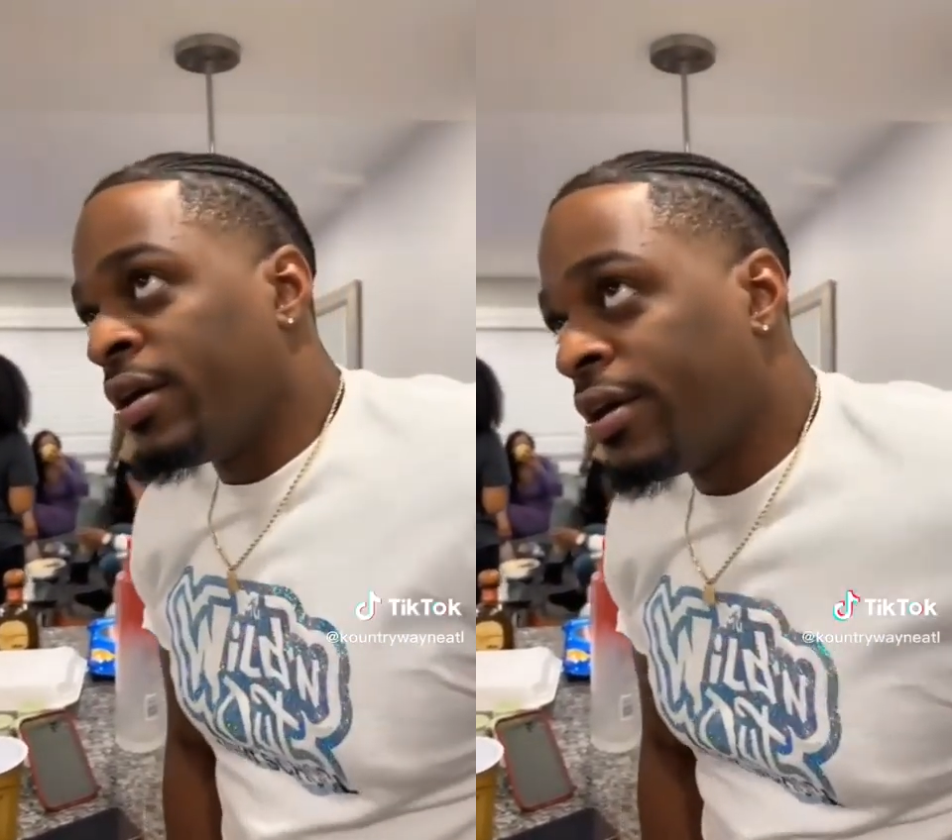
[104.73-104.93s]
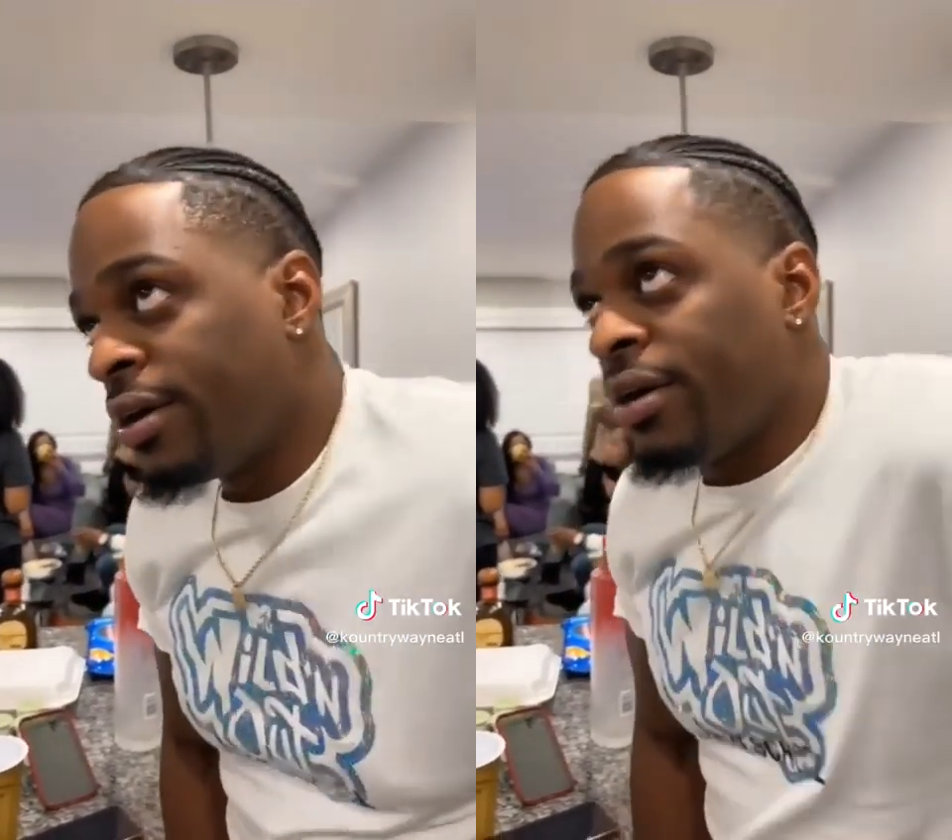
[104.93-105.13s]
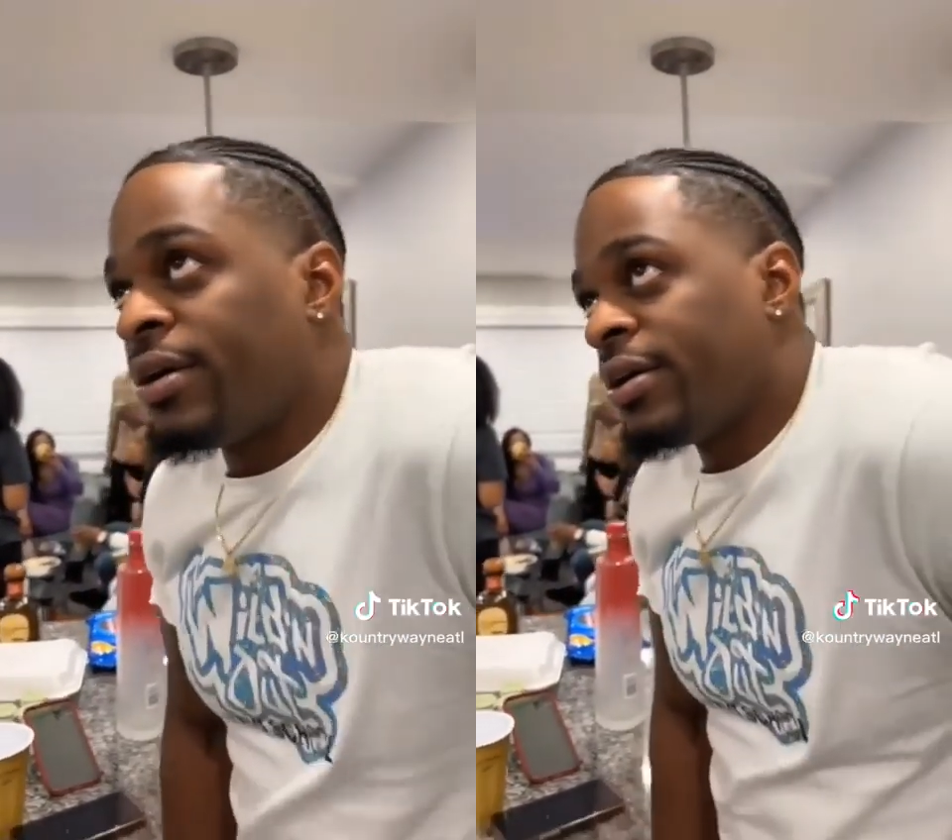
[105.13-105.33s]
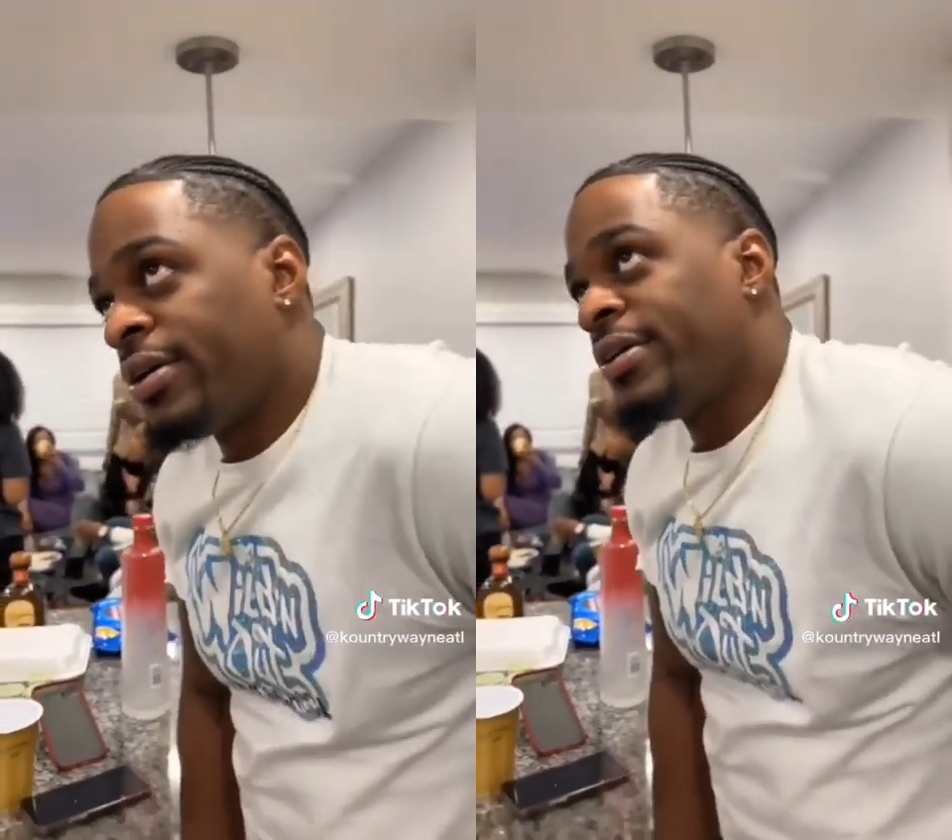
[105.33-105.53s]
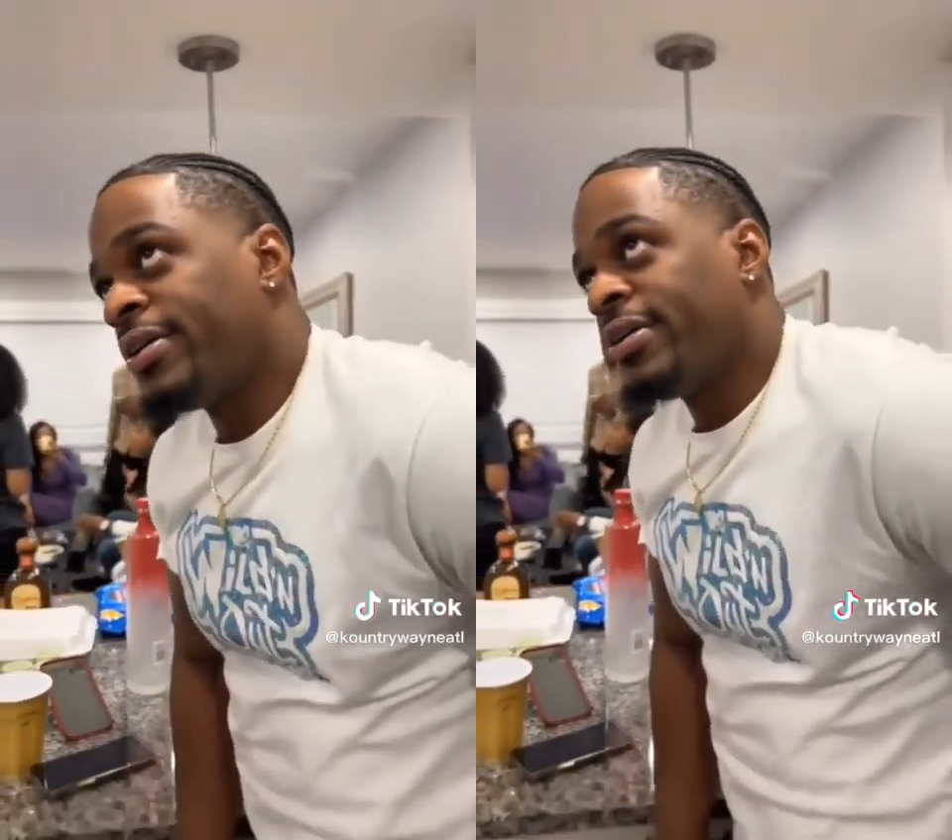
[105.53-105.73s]
I
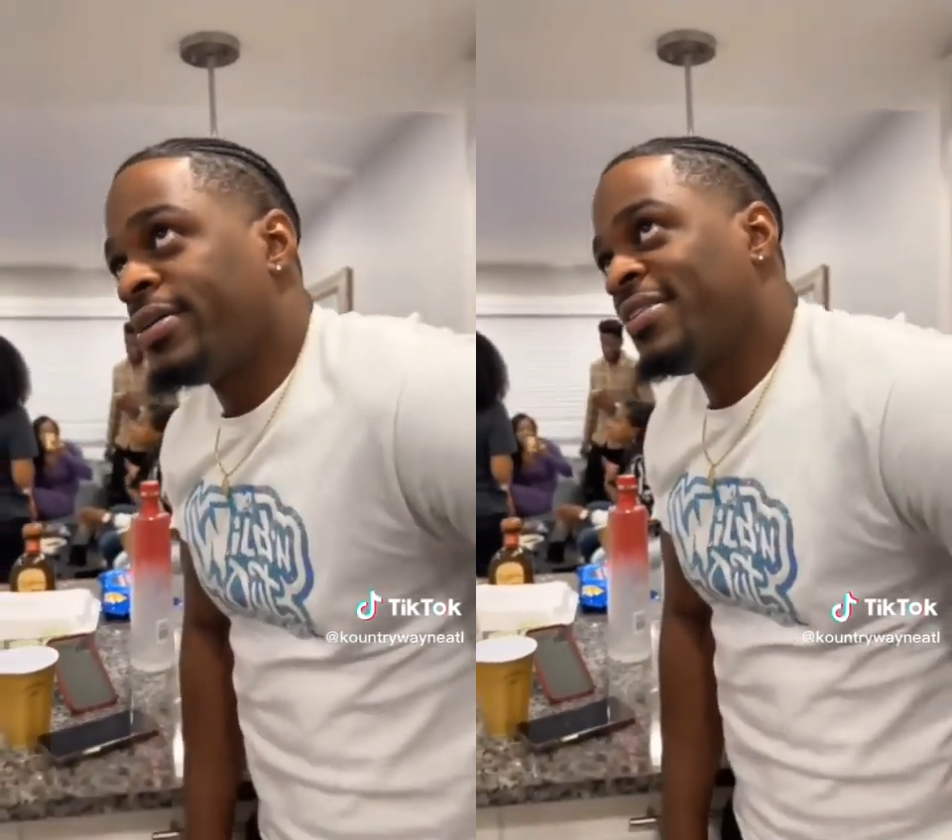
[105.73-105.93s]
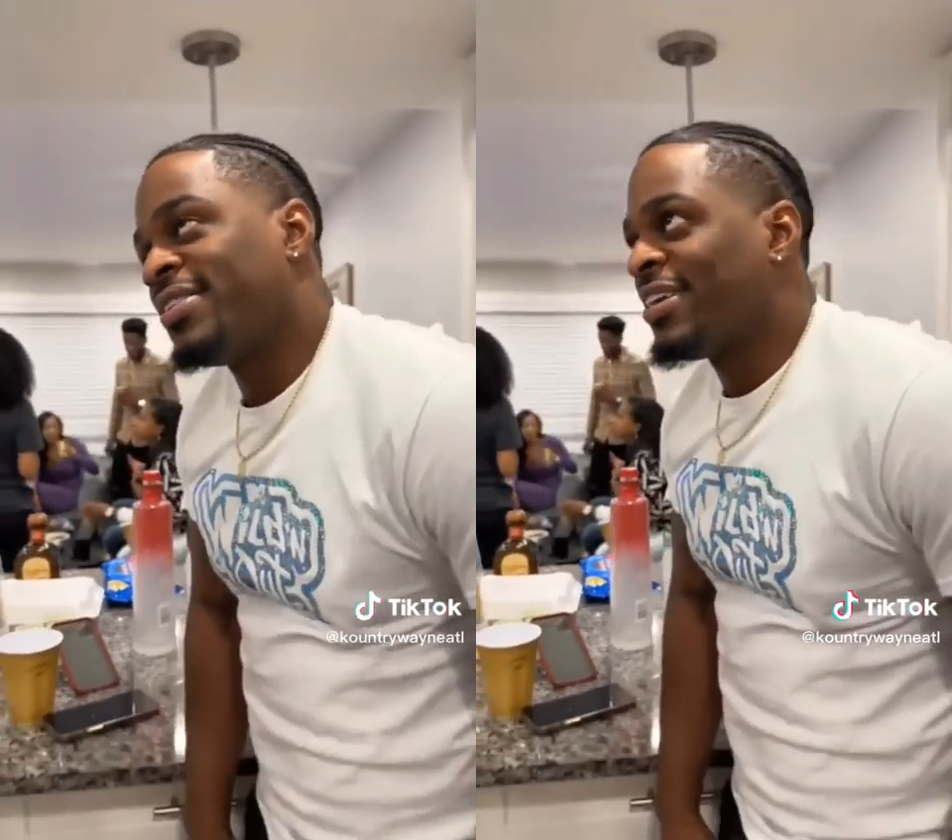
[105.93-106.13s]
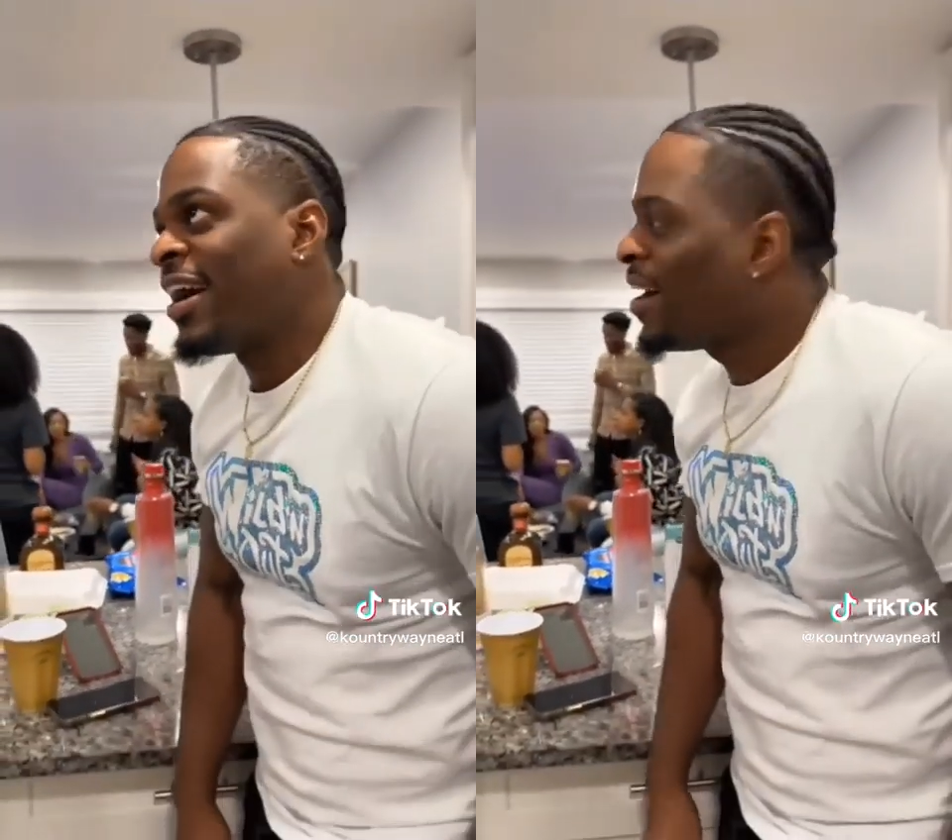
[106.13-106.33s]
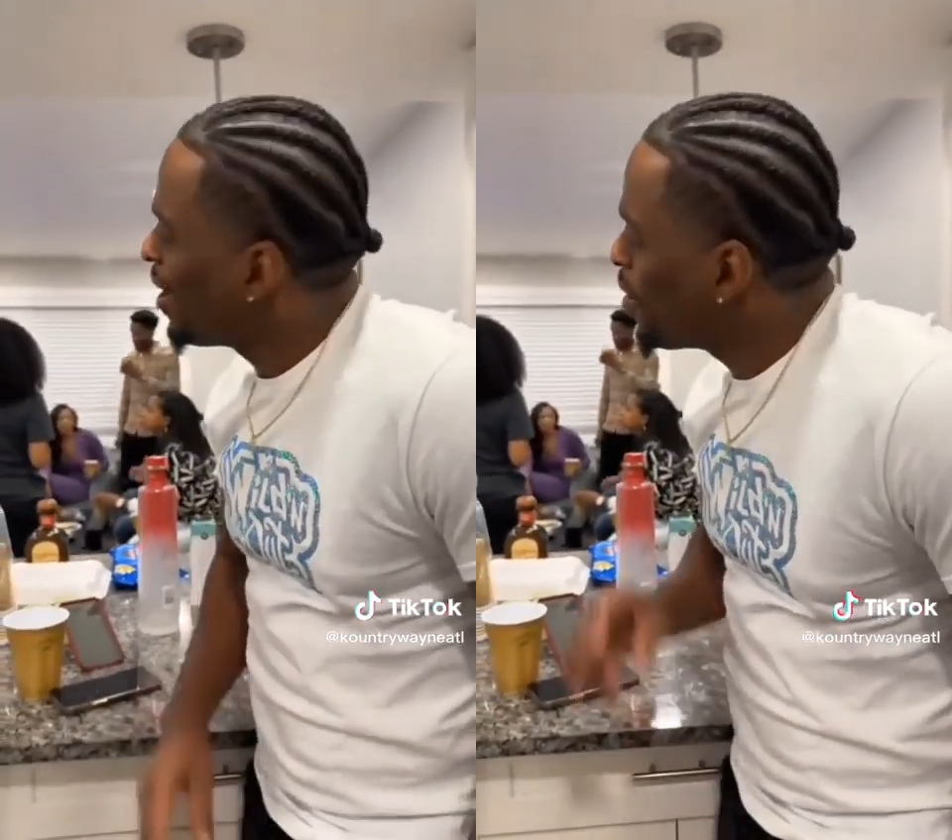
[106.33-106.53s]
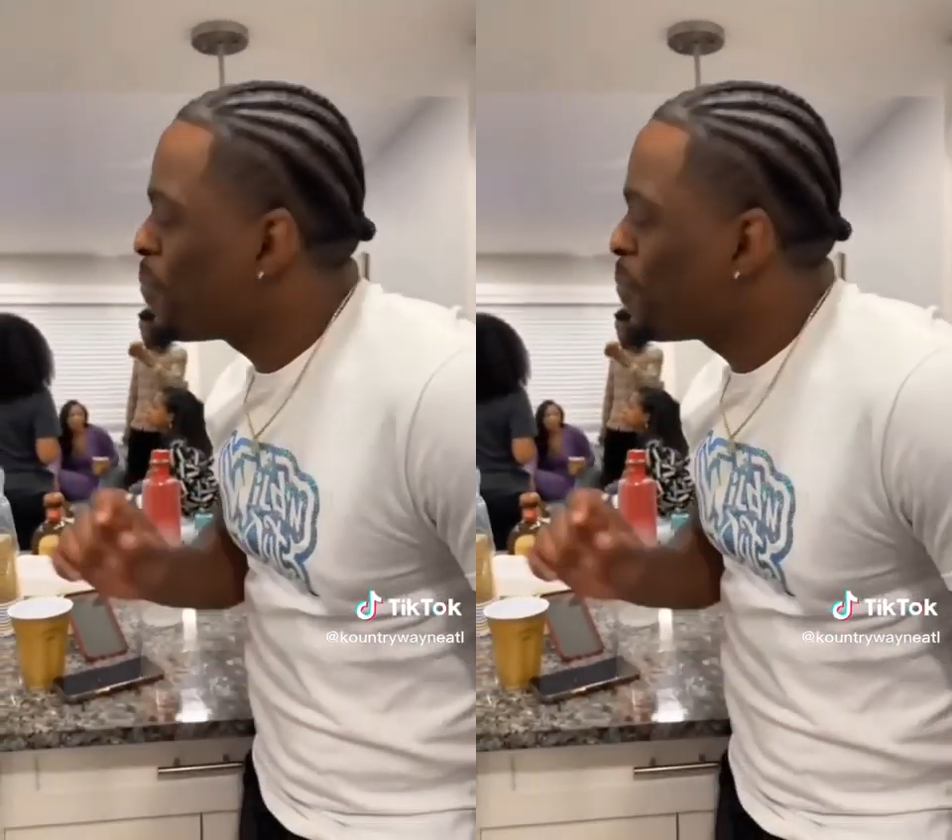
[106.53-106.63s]
mean. I